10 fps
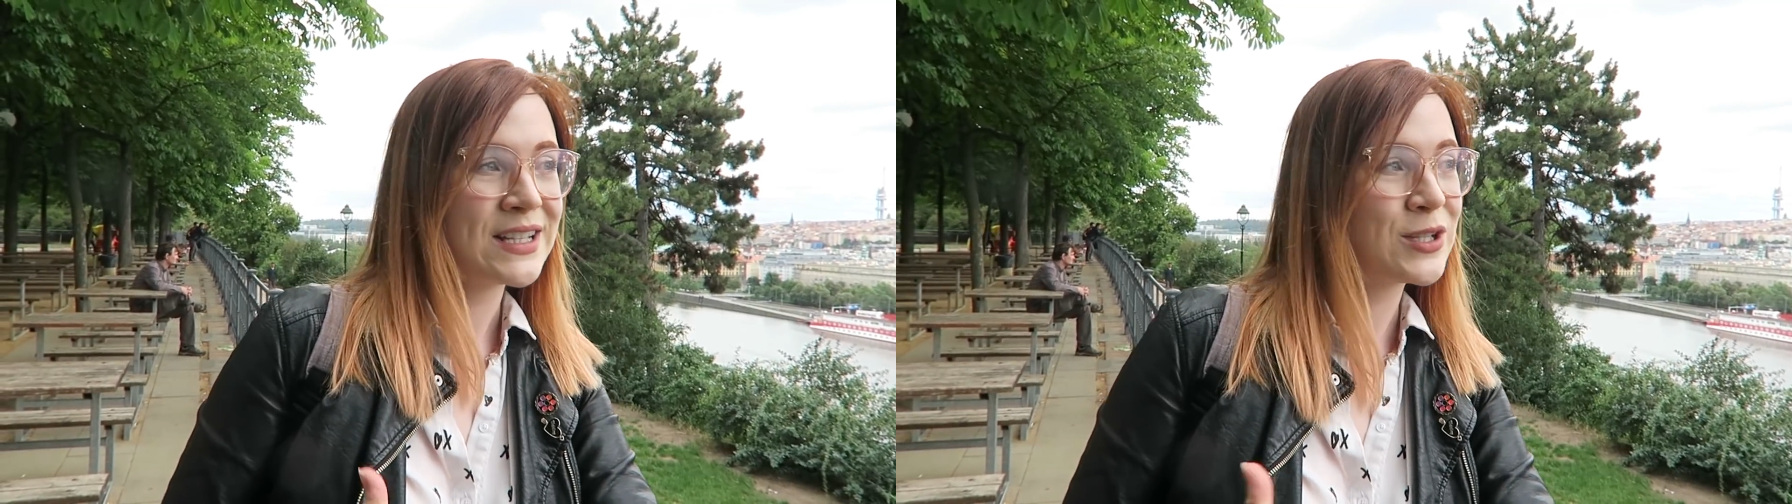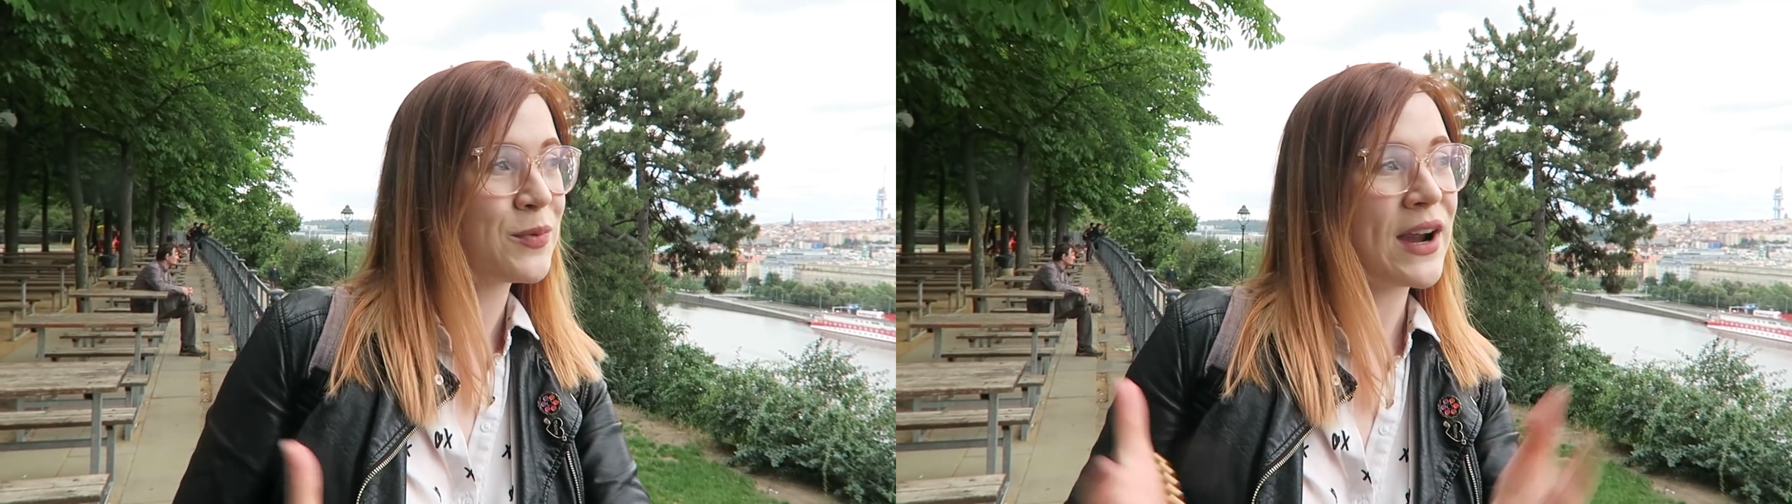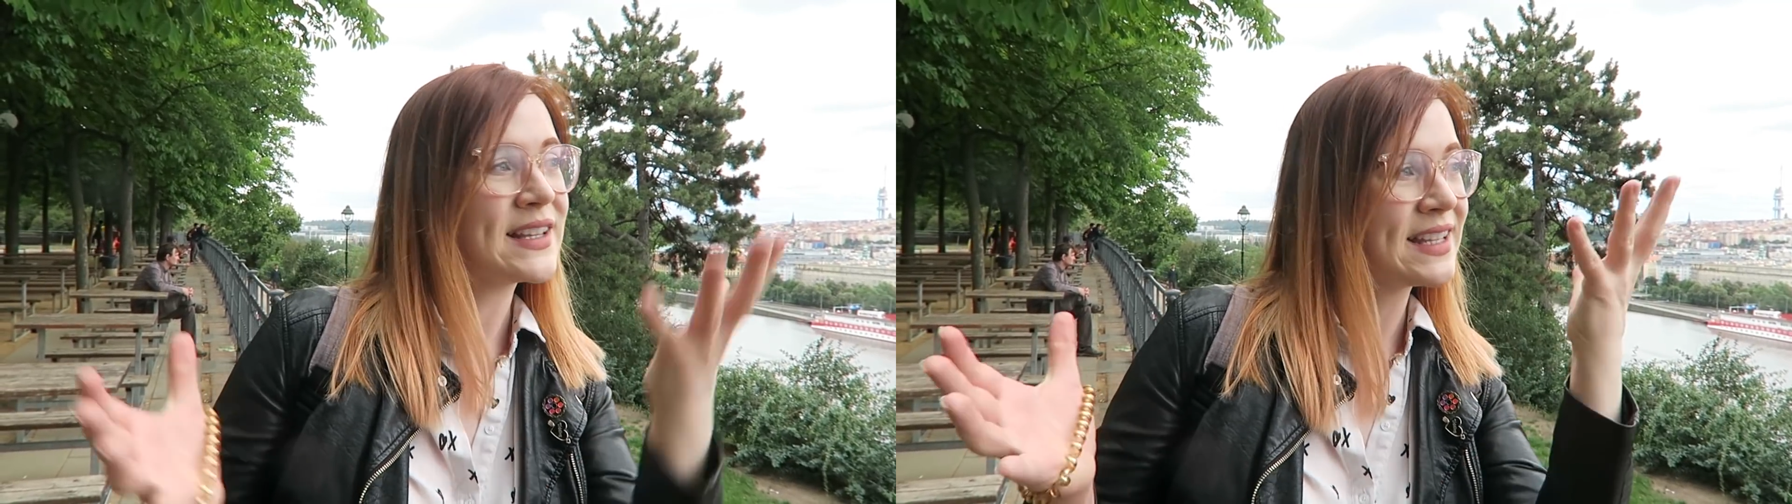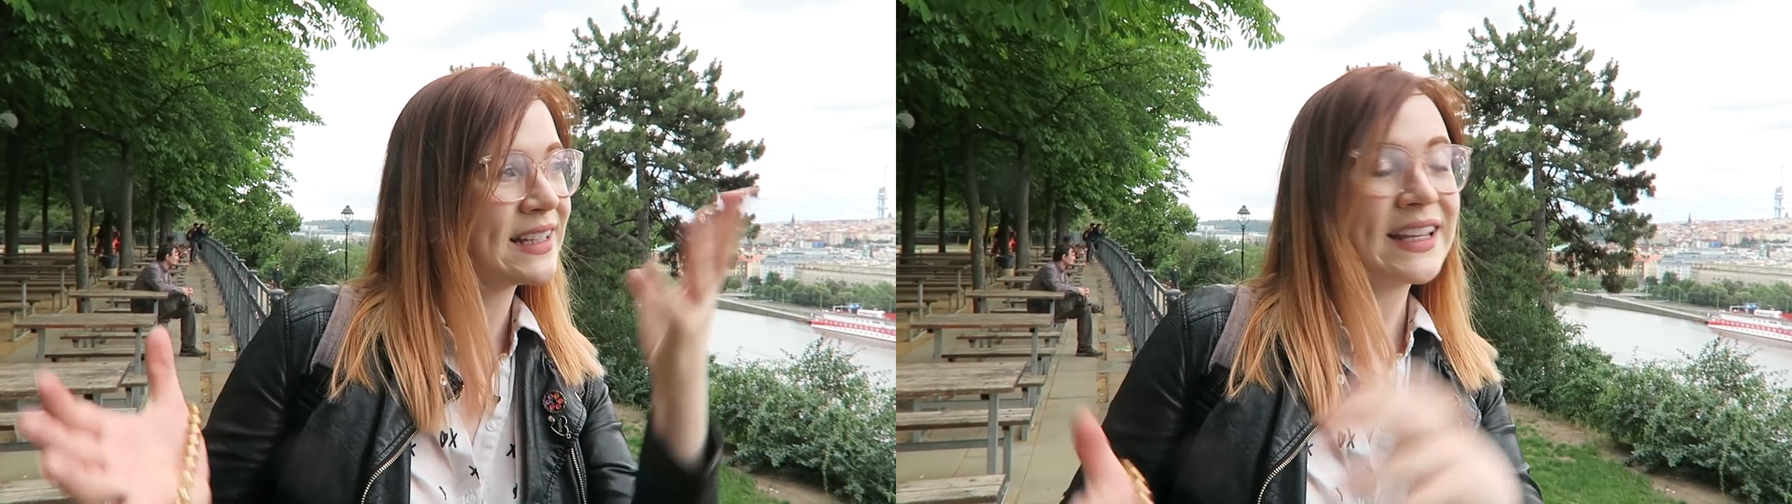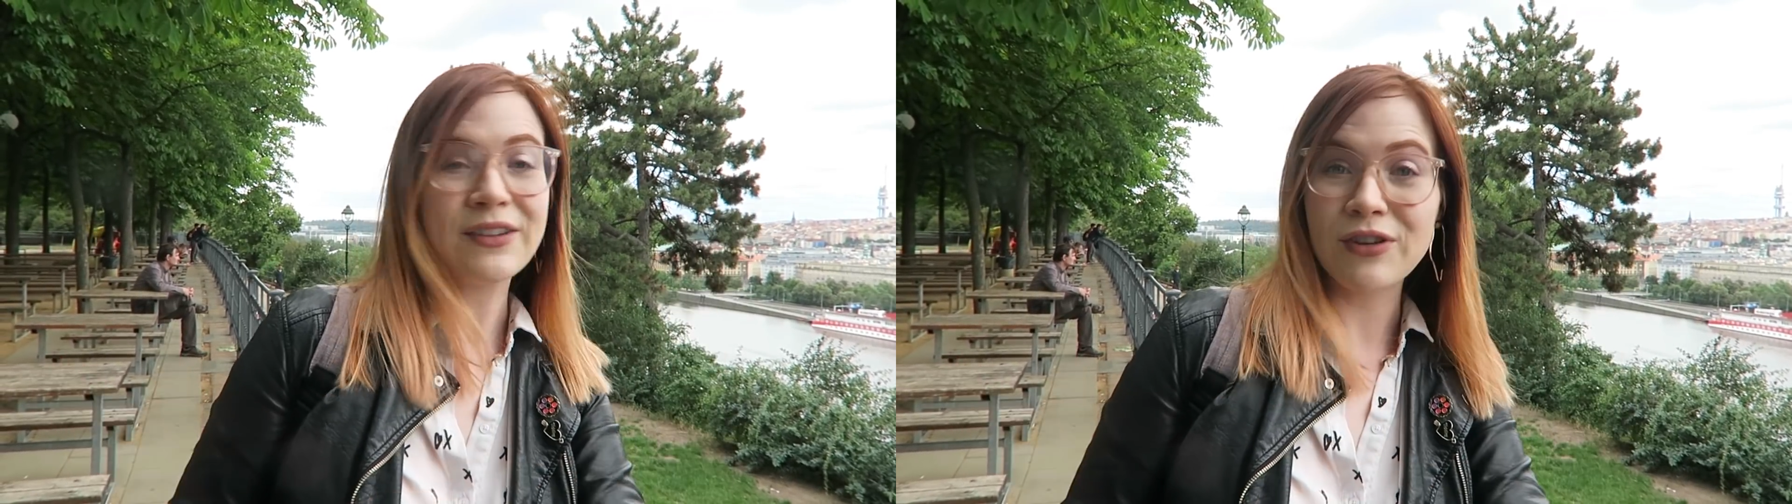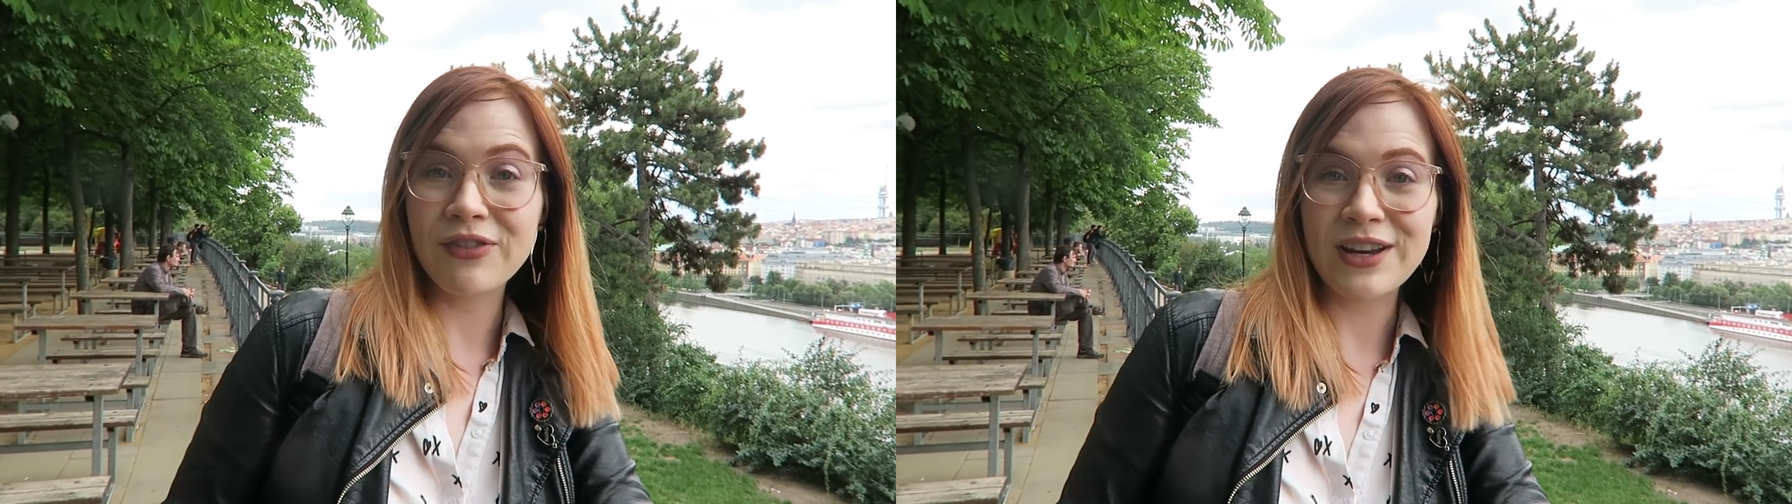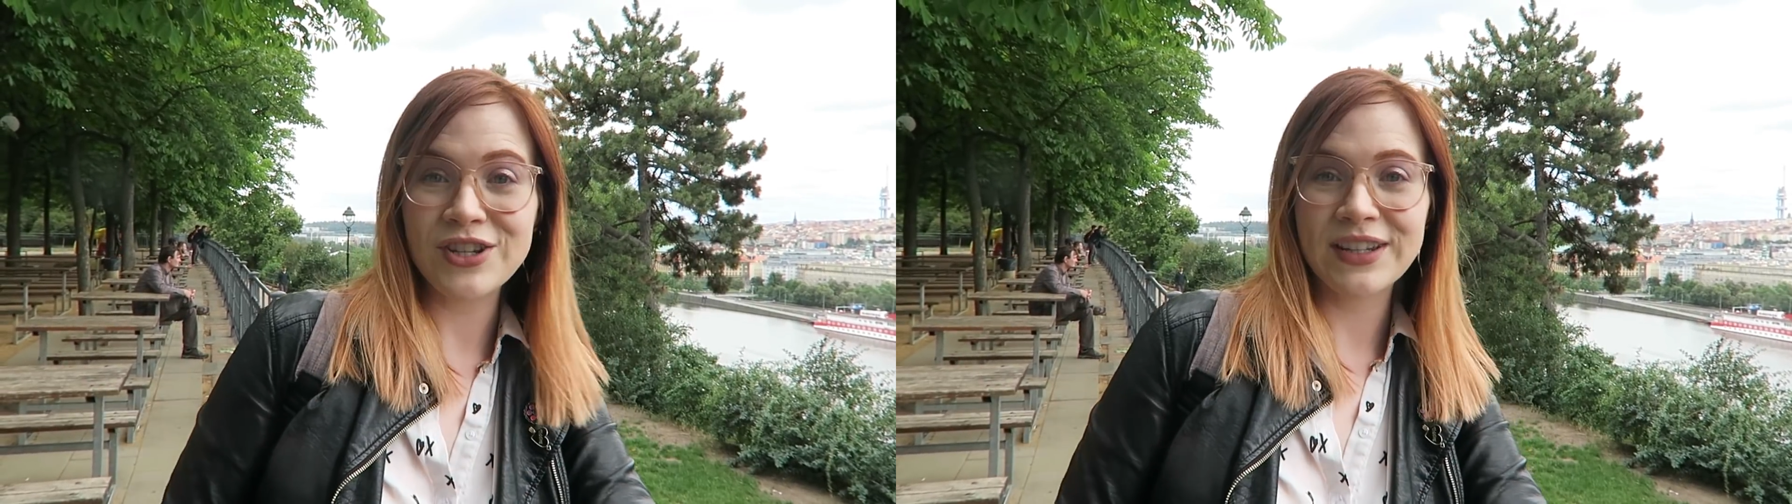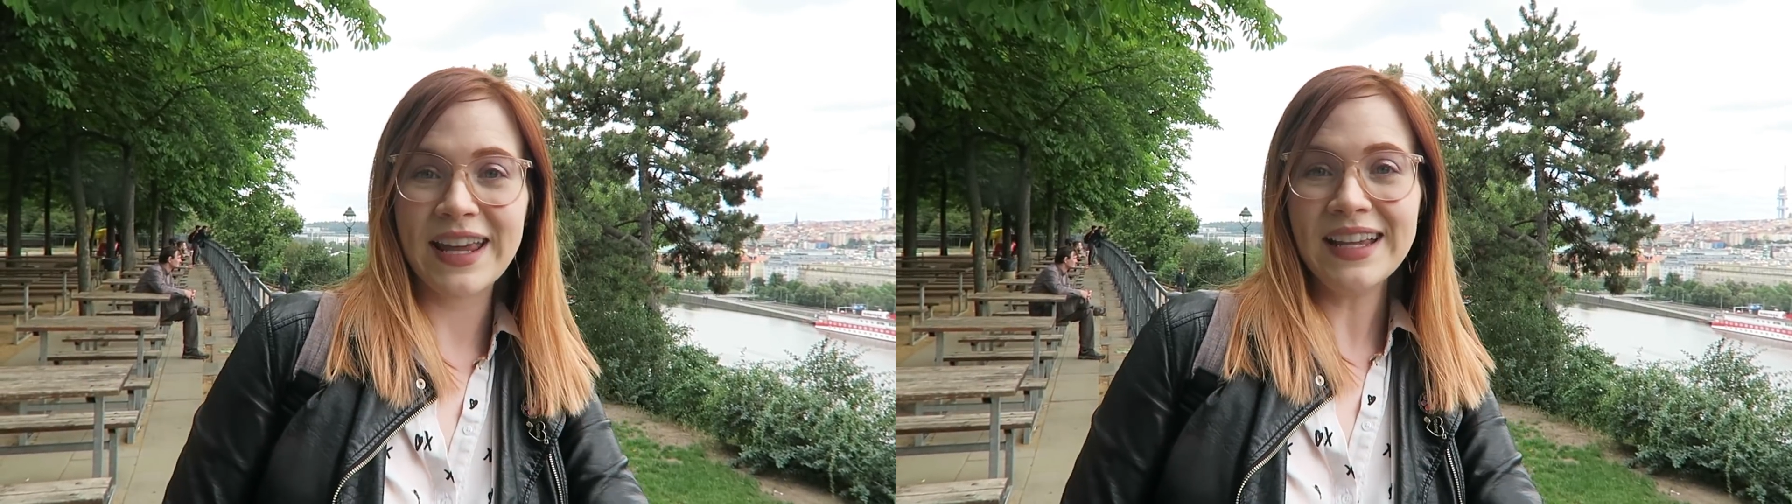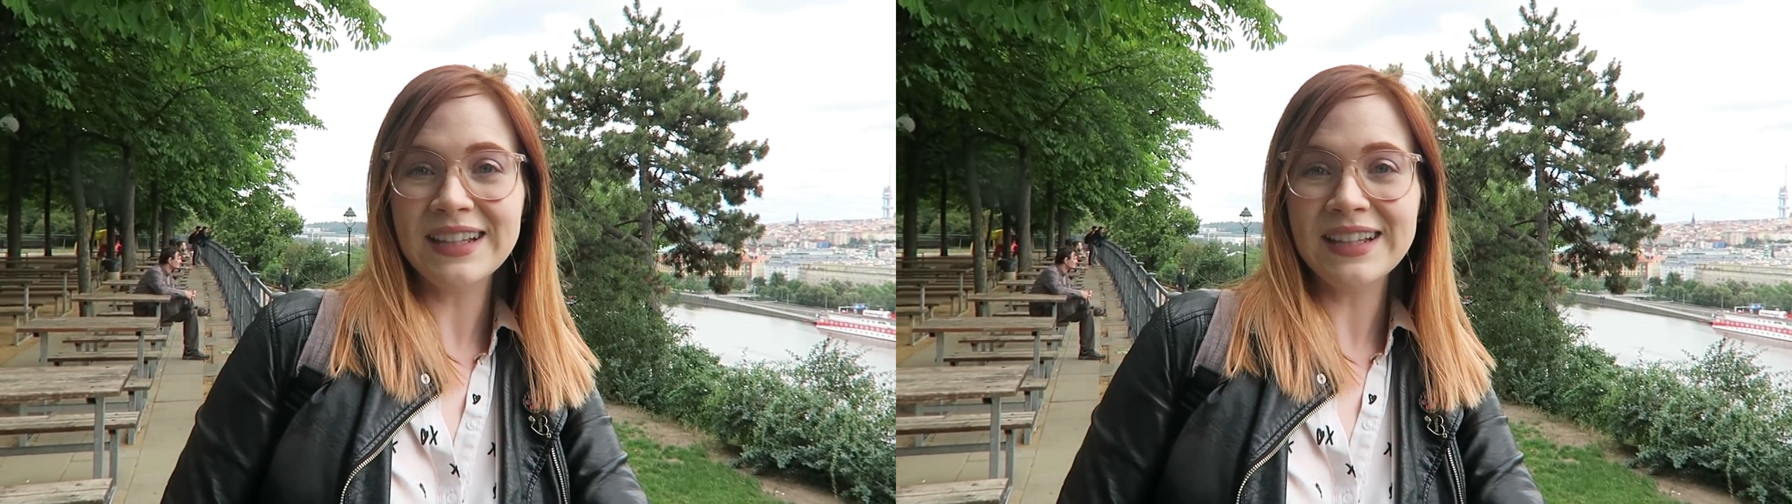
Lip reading: surprisingly refreshing day